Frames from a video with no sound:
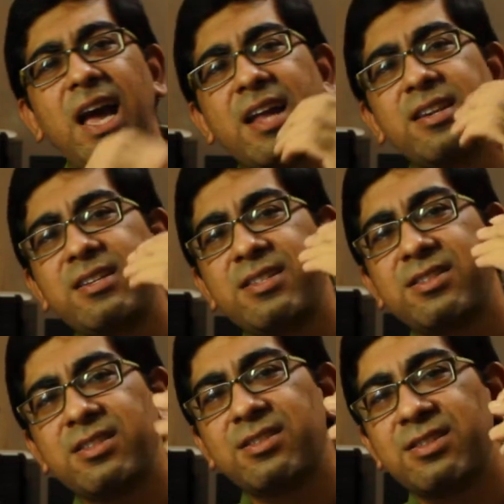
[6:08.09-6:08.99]
And it
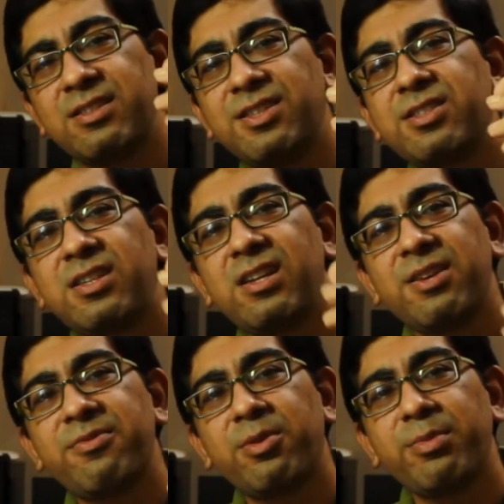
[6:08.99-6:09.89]
is this digital
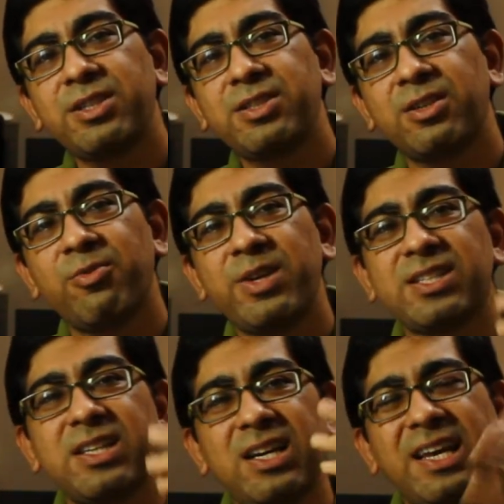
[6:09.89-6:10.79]
information which
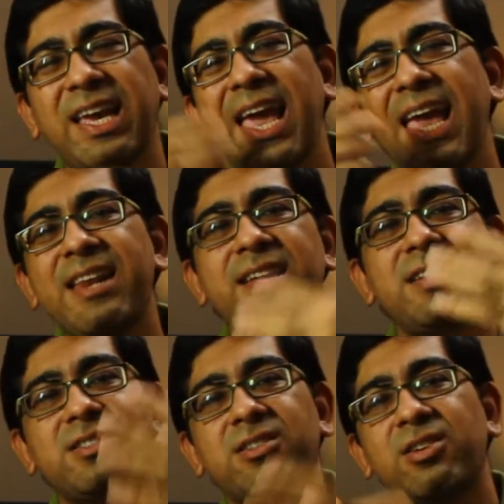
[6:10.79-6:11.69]
again
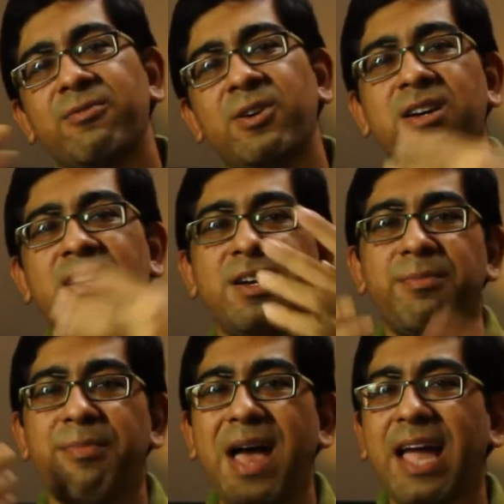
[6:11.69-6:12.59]
gets
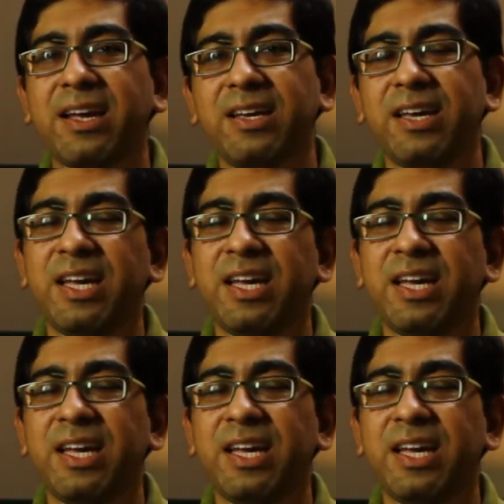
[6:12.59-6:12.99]
converted back